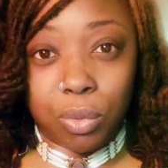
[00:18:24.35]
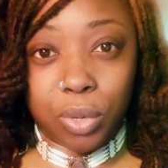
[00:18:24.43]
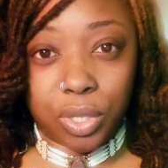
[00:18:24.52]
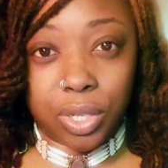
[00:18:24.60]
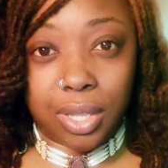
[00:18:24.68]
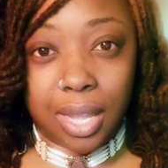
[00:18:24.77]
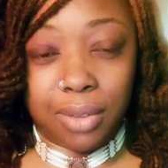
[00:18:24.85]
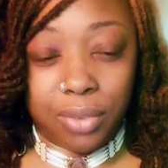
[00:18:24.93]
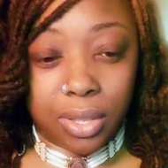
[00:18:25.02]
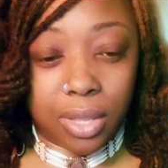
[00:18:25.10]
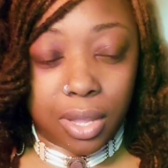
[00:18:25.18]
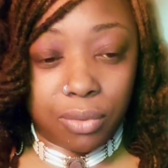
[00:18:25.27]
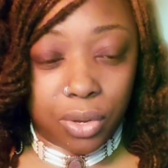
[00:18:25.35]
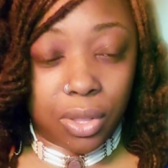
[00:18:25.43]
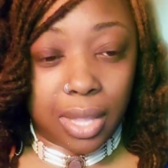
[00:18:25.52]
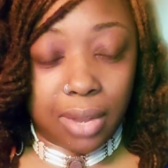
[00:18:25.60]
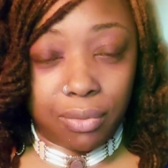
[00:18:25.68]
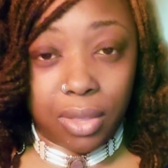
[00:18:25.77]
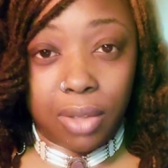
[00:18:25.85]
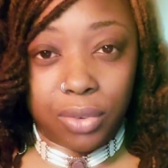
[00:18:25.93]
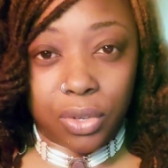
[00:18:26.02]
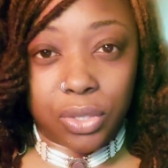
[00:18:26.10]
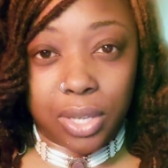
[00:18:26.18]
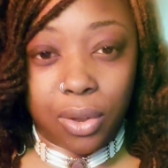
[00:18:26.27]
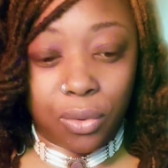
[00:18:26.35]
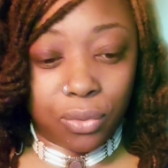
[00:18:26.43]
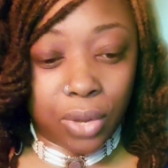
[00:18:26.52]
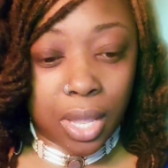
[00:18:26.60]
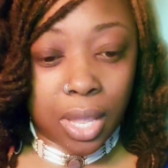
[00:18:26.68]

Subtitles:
with your life and love your life, love yourself,